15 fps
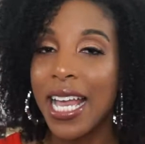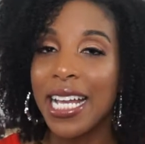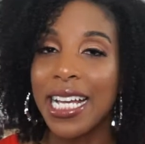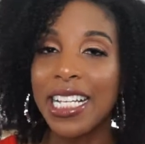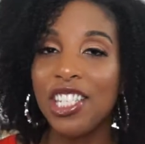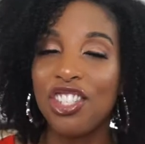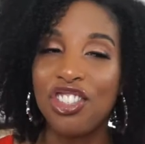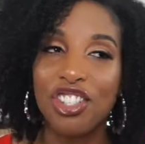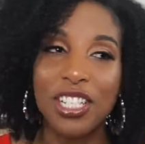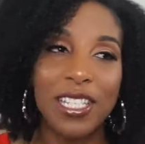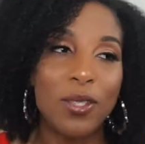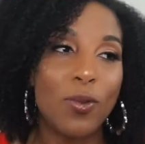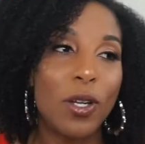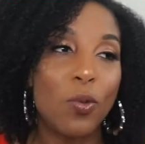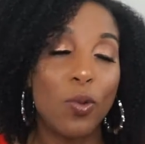It's
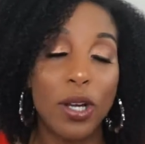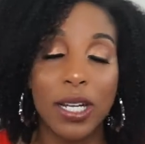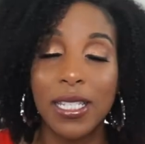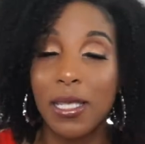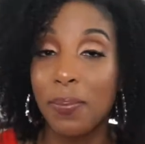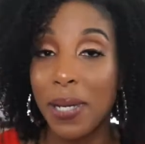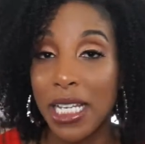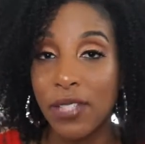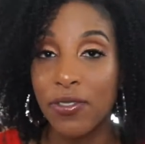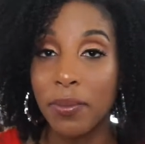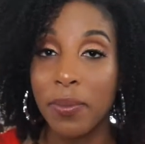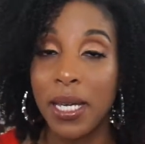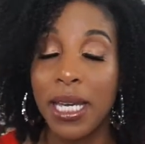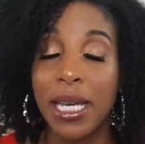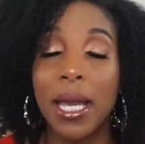just what works best for
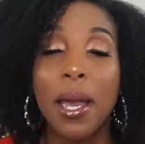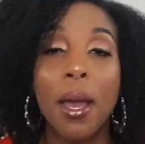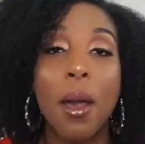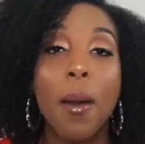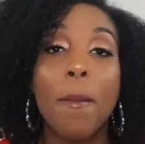me.